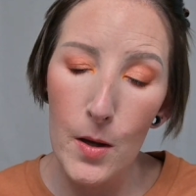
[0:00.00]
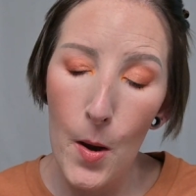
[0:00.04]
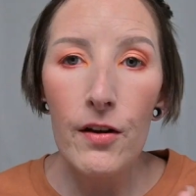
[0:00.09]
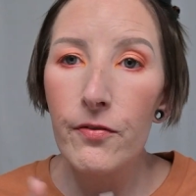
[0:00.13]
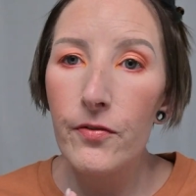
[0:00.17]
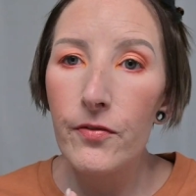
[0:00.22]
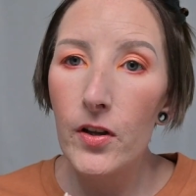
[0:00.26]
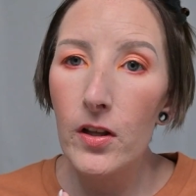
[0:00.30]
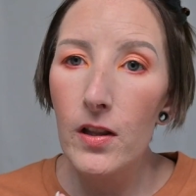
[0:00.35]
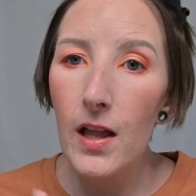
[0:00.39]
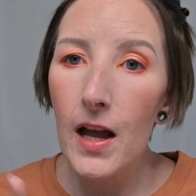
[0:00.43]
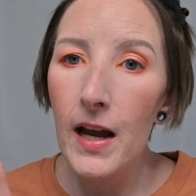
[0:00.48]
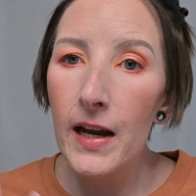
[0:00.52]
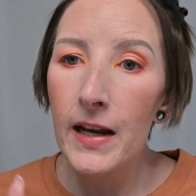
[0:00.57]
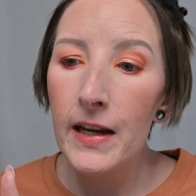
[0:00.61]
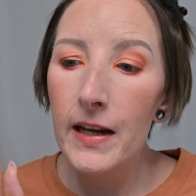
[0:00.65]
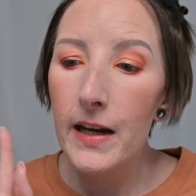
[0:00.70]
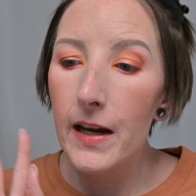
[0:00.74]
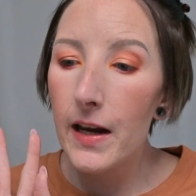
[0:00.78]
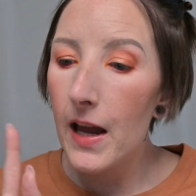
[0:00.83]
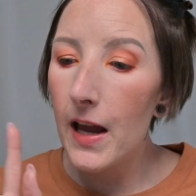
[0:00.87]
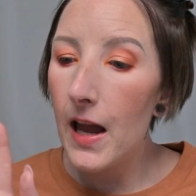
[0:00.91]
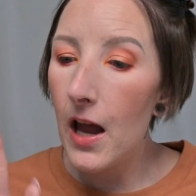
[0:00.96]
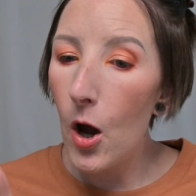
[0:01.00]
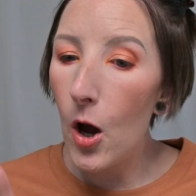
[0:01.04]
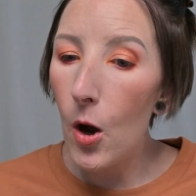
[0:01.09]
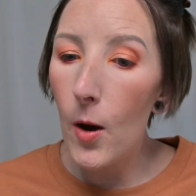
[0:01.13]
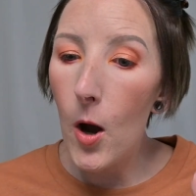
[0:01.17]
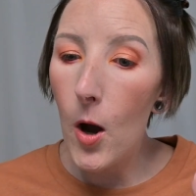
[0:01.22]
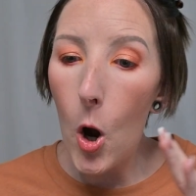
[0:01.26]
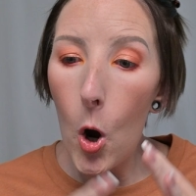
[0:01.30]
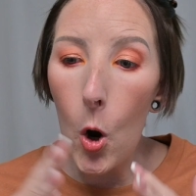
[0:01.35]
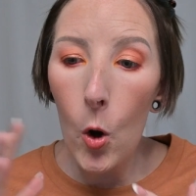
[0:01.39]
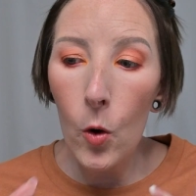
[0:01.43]
I feel like
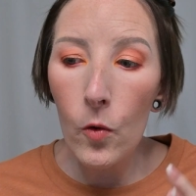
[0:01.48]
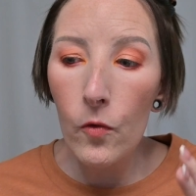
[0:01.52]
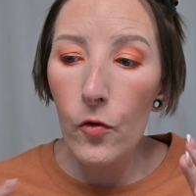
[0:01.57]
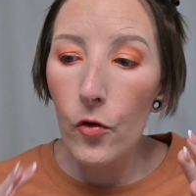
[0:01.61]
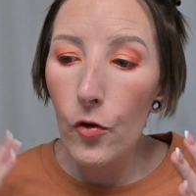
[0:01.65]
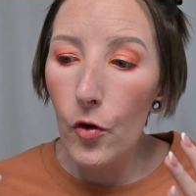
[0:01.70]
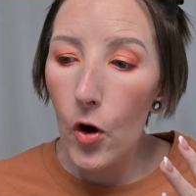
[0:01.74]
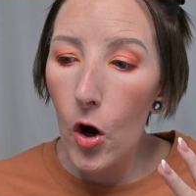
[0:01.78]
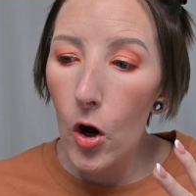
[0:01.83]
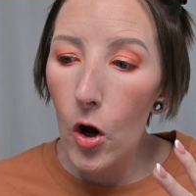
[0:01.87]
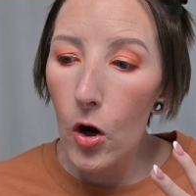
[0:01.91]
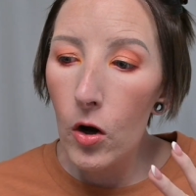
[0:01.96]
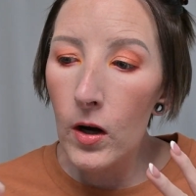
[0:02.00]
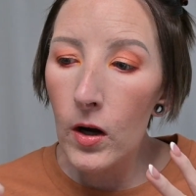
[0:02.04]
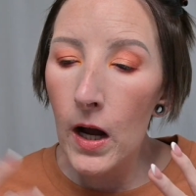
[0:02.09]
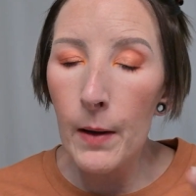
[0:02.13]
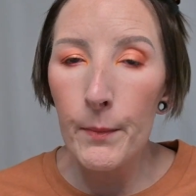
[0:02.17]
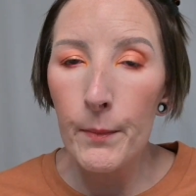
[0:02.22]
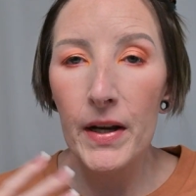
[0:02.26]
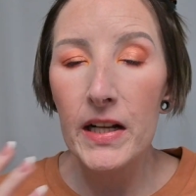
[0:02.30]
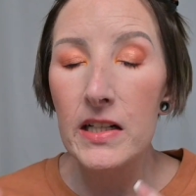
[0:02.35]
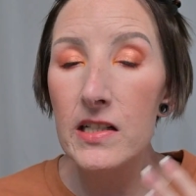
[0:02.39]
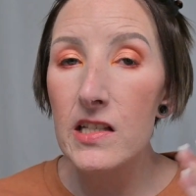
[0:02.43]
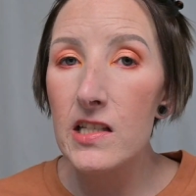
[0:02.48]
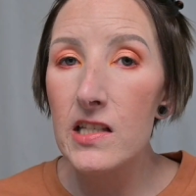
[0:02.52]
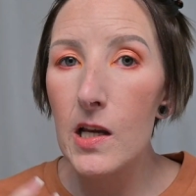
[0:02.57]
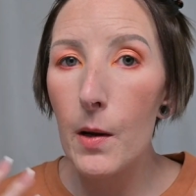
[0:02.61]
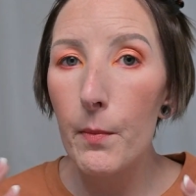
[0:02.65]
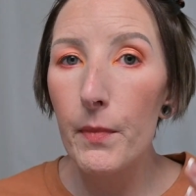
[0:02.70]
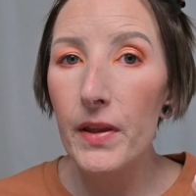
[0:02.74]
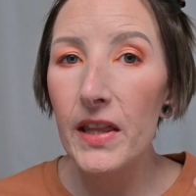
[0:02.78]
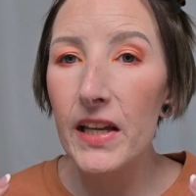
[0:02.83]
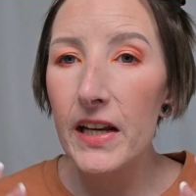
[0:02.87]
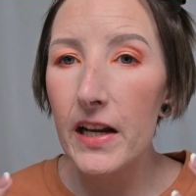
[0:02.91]
overall, I mean,
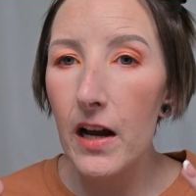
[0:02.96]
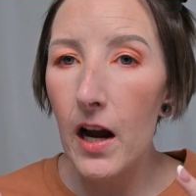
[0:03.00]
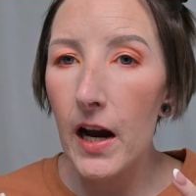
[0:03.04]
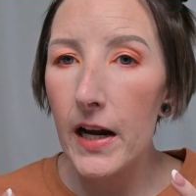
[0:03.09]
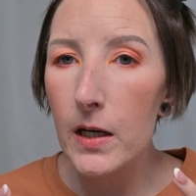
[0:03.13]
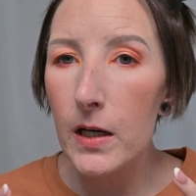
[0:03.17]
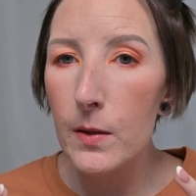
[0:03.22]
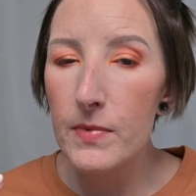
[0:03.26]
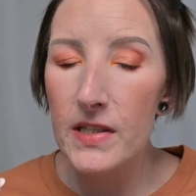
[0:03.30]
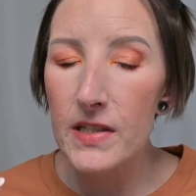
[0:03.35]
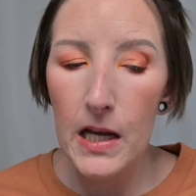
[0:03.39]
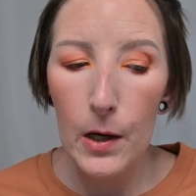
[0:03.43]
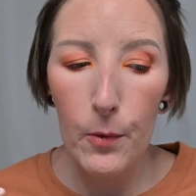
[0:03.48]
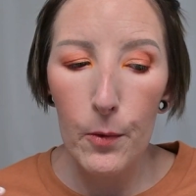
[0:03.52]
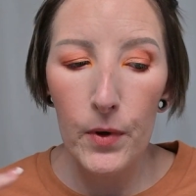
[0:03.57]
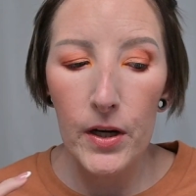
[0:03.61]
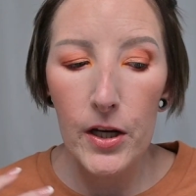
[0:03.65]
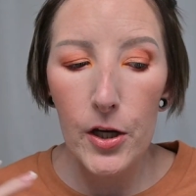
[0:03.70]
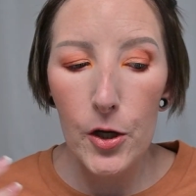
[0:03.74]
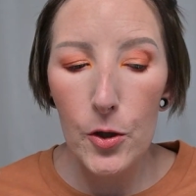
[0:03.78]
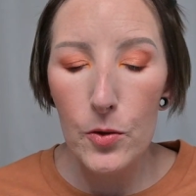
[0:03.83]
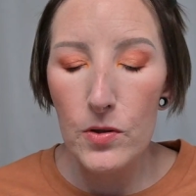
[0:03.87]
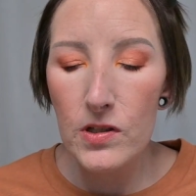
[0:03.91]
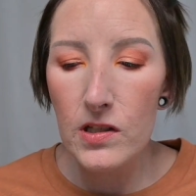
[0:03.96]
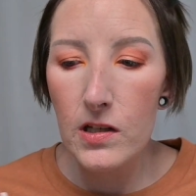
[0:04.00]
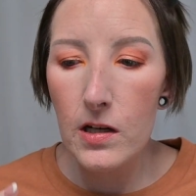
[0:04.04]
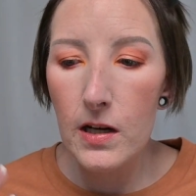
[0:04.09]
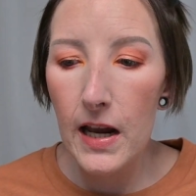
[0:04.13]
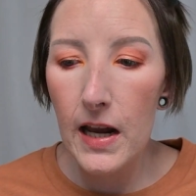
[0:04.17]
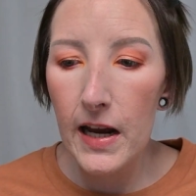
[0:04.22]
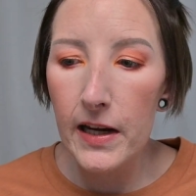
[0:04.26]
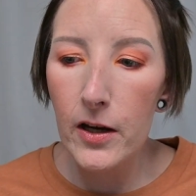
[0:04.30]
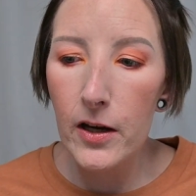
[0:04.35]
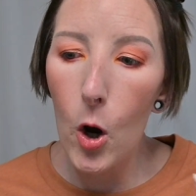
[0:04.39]
some of the items that we used
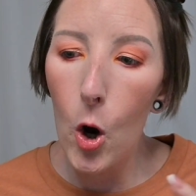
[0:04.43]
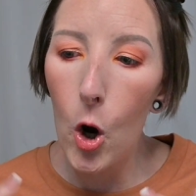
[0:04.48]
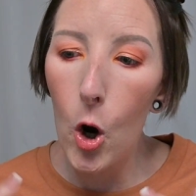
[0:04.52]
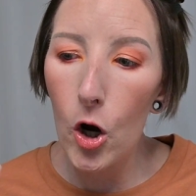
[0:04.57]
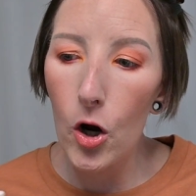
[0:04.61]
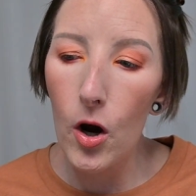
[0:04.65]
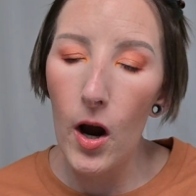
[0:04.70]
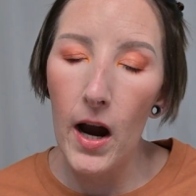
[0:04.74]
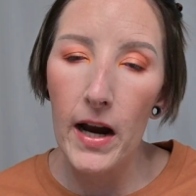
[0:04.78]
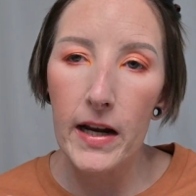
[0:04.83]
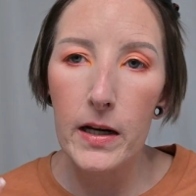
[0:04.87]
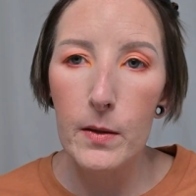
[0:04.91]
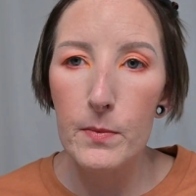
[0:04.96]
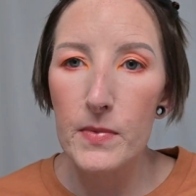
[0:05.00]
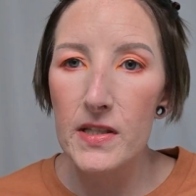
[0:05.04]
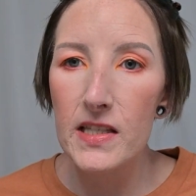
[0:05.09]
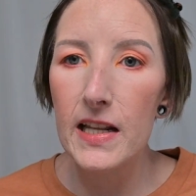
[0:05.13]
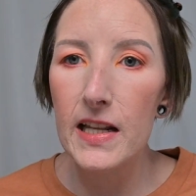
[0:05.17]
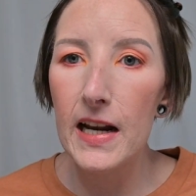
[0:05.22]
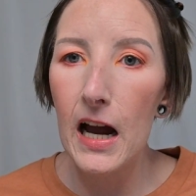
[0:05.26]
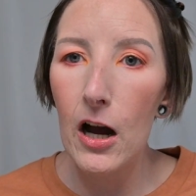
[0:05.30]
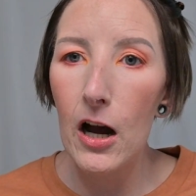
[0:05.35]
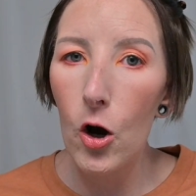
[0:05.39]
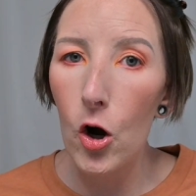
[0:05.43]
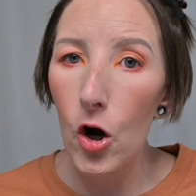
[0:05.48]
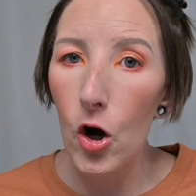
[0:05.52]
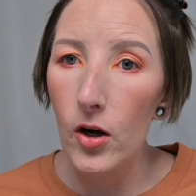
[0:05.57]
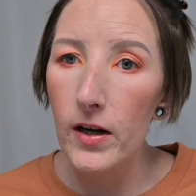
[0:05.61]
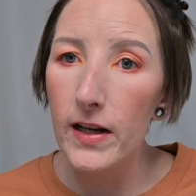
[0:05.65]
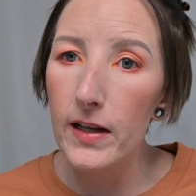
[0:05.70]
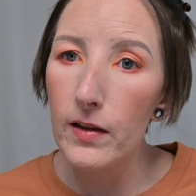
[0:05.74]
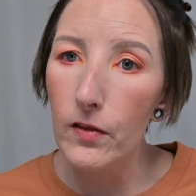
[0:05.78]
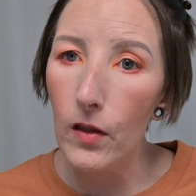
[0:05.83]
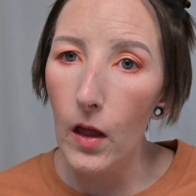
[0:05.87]
today are items that I
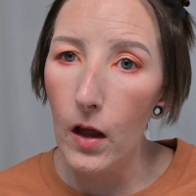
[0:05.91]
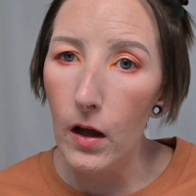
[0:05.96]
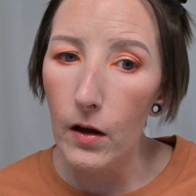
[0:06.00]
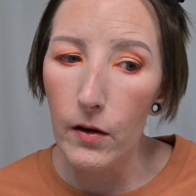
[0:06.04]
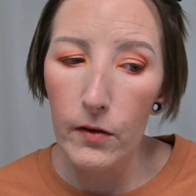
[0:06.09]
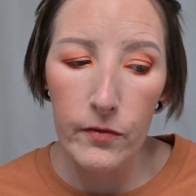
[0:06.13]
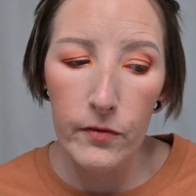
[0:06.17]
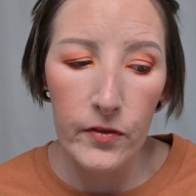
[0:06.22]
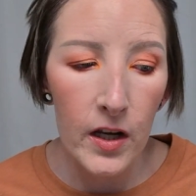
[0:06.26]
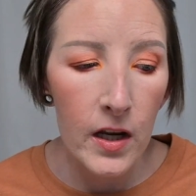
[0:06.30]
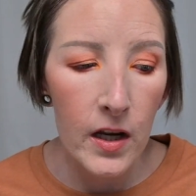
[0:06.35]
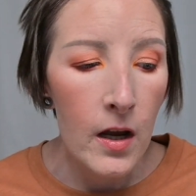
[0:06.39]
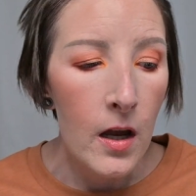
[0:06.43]
already loved.